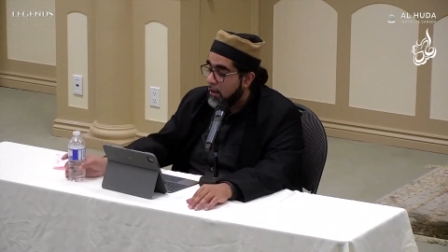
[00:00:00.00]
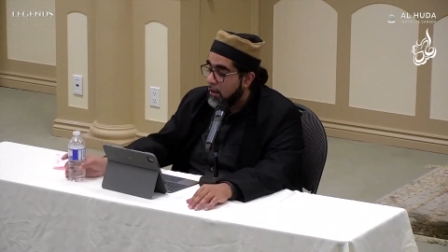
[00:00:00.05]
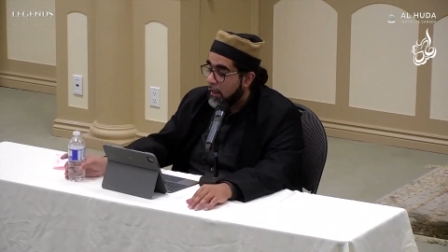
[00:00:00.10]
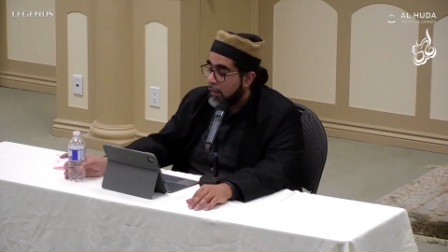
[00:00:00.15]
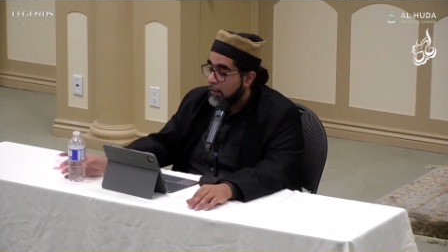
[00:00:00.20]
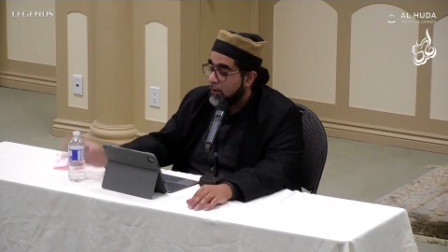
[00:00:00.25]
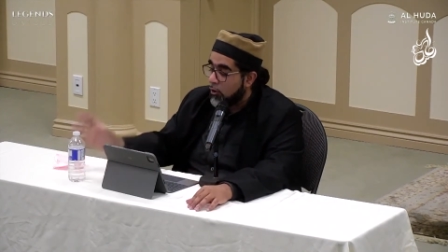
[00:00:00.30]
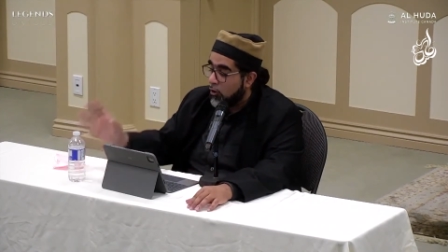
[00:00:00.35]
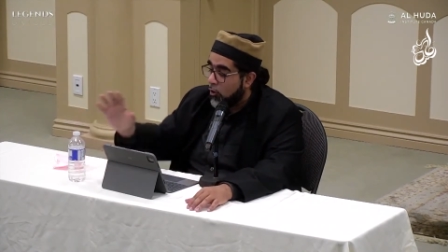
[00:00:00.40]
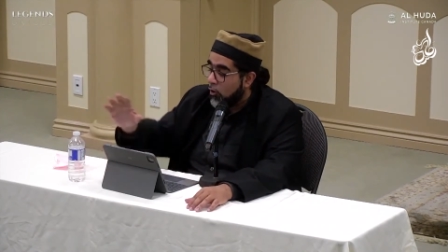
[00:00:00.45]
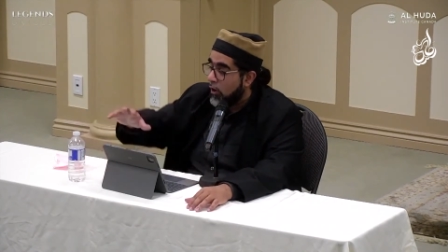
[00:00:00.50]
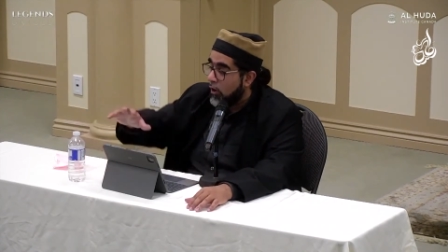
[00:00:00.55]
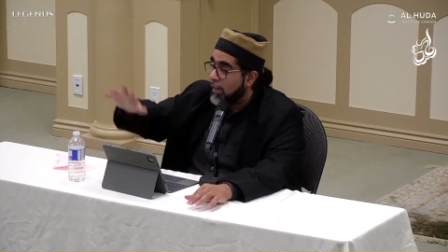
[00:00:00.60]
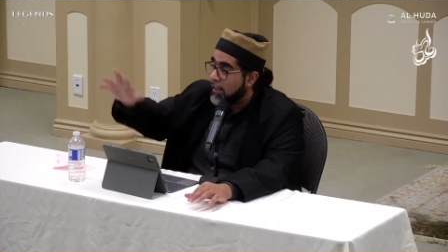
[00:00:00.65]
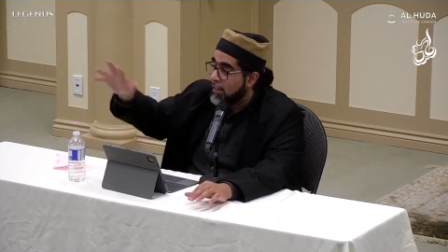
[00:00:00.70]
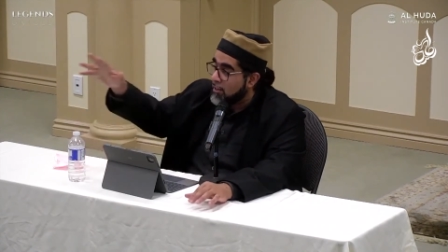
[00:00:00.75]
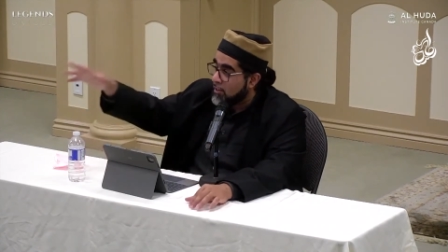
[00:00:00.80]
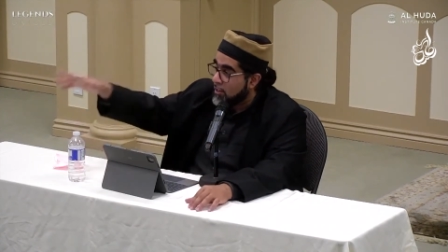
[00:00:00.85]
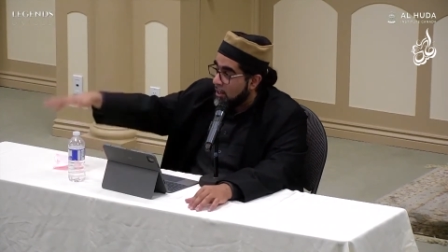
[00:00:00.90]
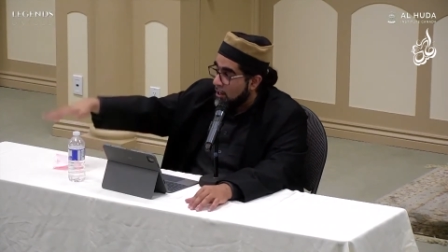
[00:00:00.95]
The whole
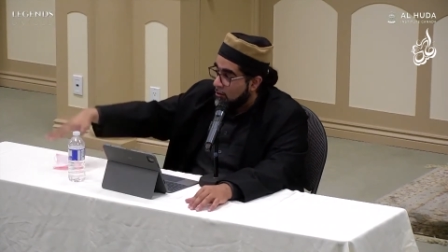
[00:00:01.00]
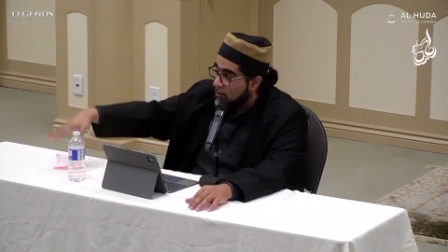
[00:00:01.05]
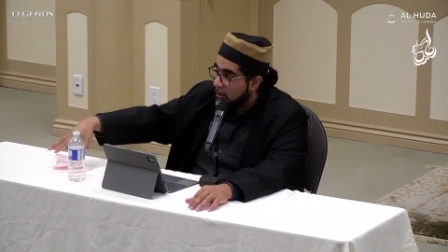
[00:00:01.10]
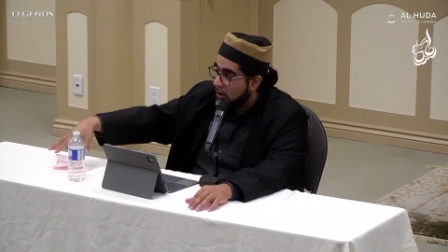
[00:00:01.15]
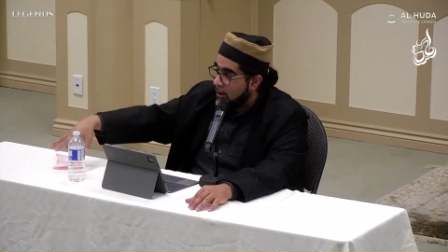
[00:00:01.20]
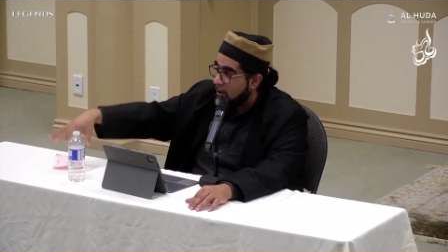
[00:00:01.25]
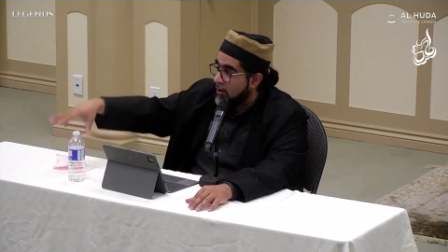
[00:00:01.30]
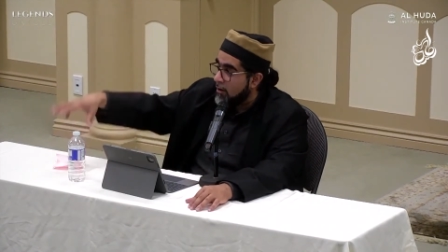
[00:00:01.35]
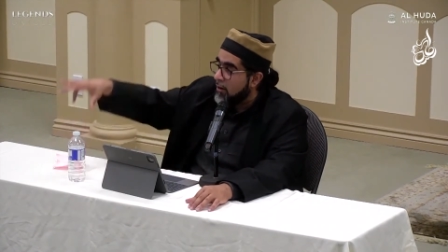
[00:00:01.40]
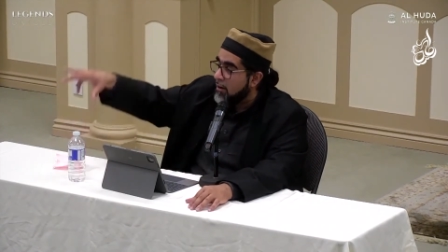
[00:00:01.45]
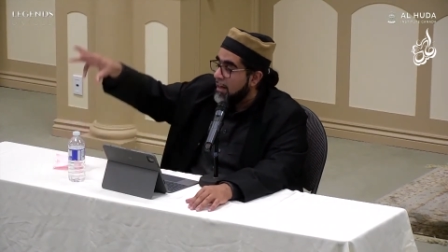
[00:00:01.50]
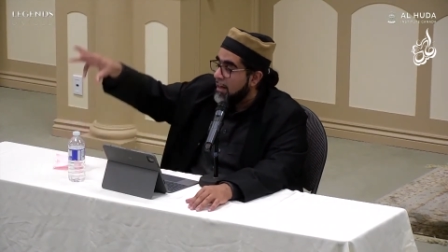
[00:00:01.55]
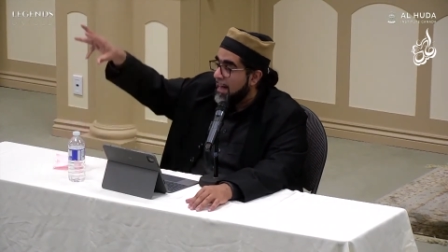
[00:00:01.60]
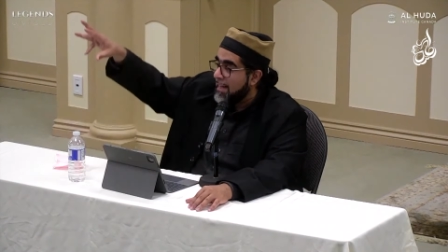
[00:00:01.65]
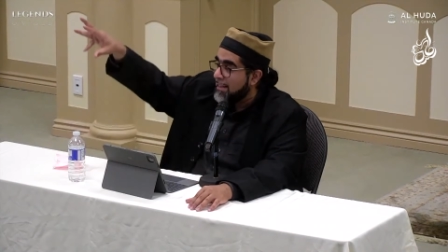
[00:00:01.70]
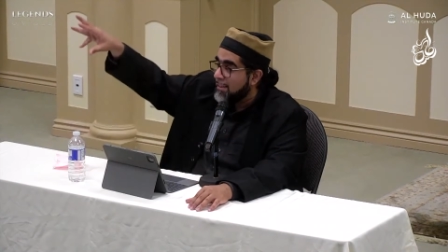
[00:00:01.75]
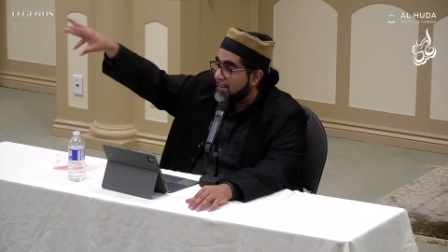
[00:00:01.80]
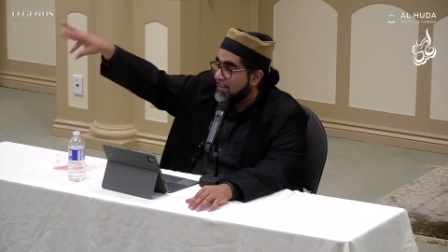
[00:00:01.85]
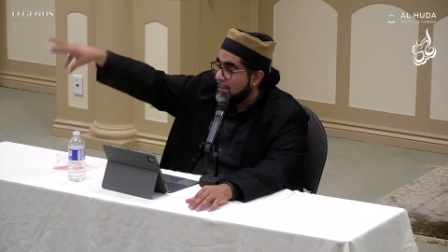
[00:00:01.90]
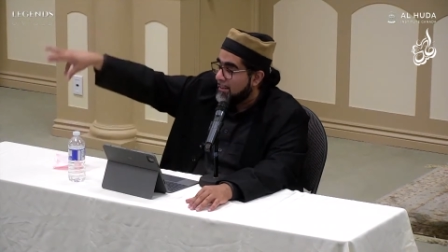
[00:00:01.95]
interior
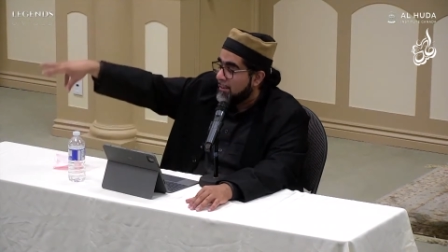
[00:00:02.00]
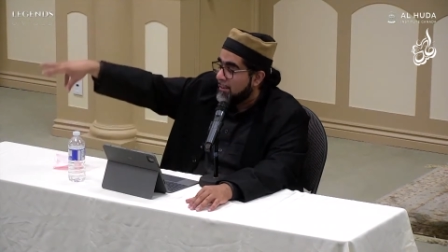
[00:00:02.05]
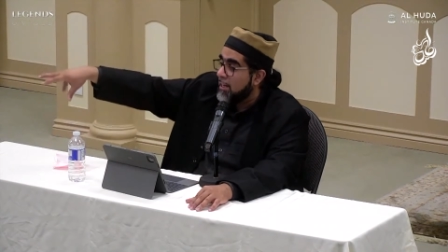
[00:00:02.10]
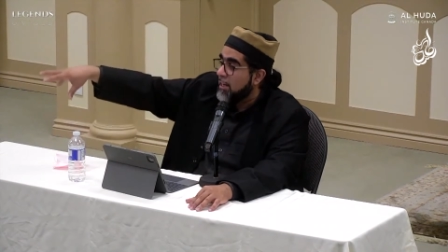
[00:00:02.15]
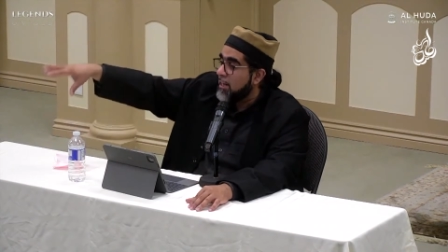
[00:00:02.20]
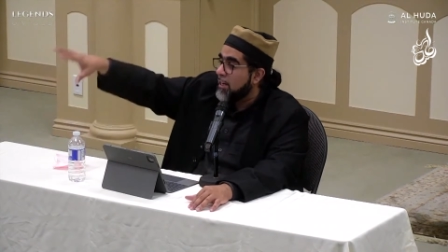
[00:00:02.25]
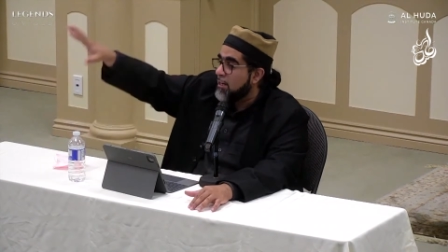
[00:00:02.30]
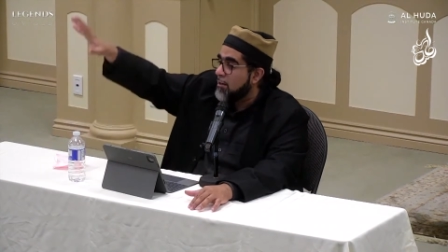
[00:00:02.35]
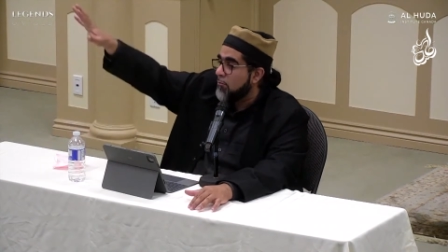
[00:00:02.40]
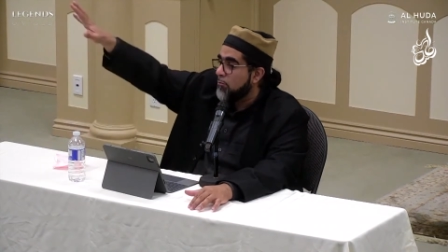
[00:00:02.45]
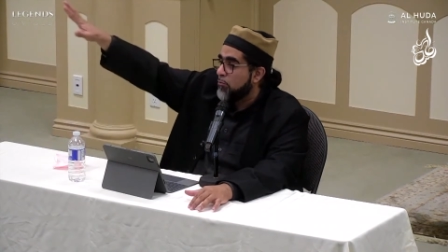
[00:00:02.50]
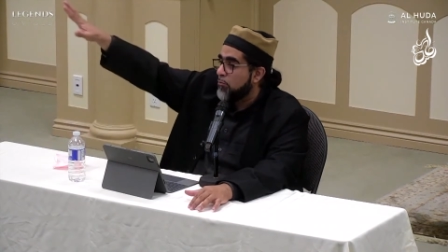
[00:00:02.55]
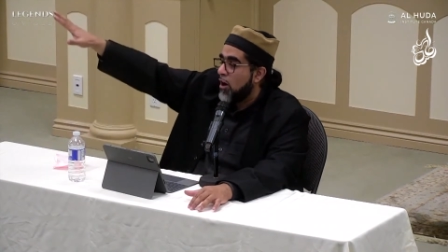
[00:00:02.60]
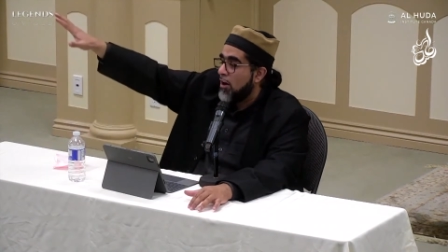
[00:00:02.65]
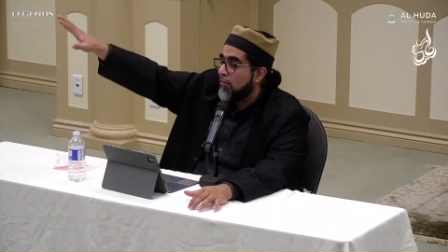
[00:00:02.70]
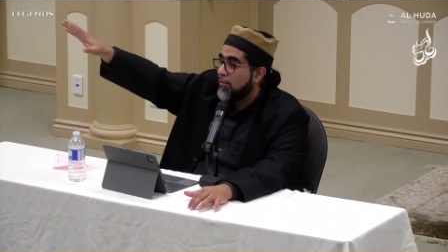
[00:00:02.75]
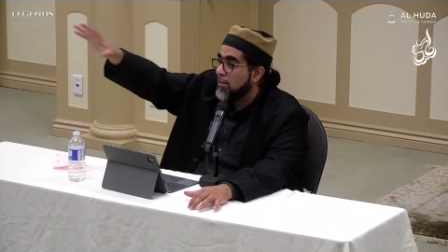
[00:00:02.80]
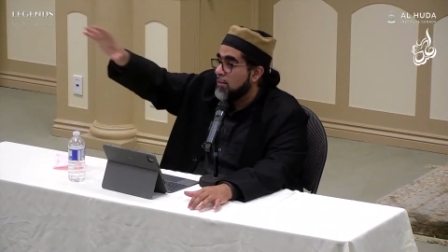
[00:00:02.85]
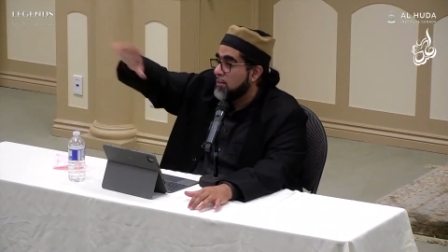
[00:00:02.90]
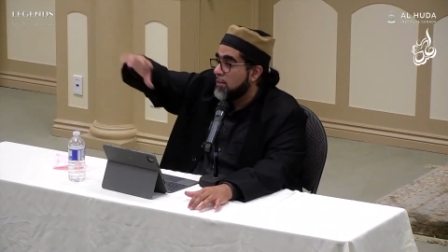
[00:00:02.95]
and the Tetiri
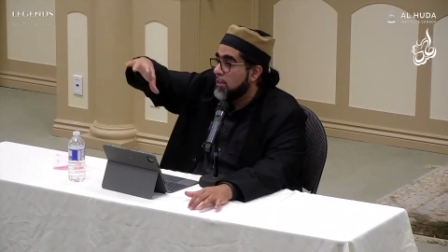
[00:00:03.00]
province,